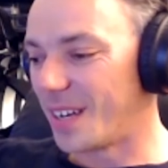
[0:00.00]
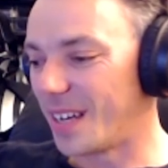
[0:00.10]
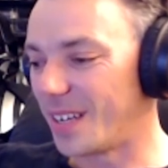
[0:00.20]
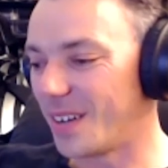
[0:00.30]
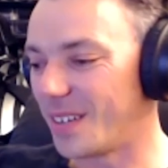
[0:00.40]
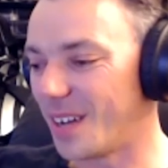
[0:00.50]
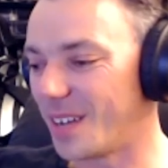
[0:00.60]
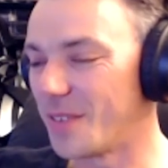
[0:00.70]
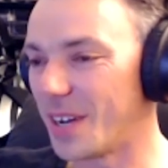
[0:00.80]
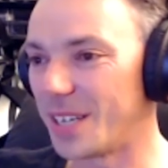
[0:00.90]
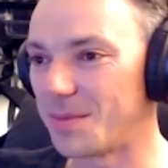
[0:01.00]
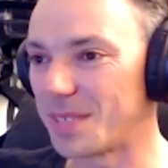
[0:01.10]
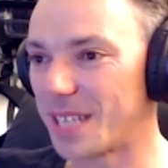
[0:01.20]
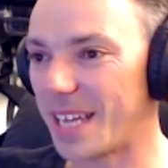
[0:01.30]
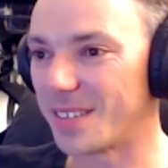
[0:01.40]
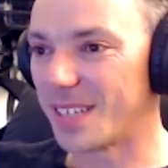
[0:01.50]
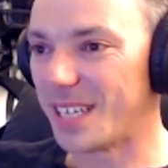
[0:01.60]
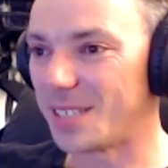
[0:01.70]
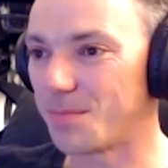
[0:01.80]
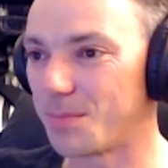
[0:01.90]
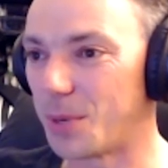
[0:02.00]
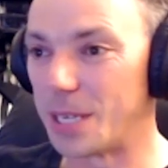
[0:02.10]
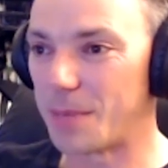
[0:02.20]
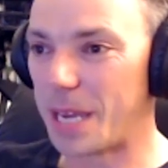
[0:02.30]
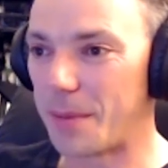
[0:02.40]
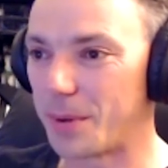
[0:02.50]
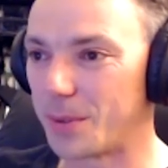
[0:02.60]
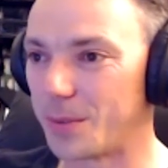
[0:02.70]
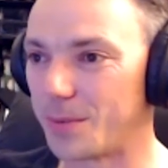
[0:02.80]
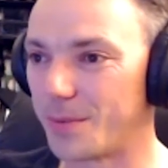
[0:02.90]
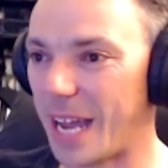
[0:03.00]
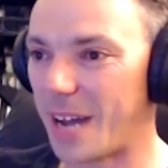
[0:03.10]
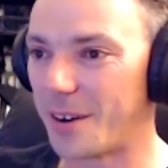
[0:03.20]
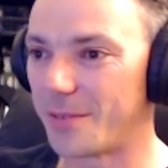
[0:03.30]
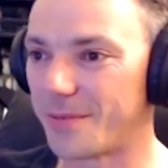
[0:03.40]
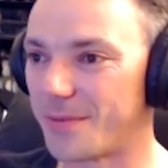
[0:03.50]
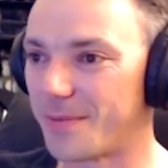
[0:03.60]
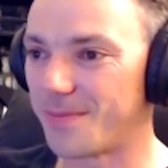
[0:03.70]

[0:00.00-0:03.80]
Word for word: and I overheard him saying that he's pulling people out of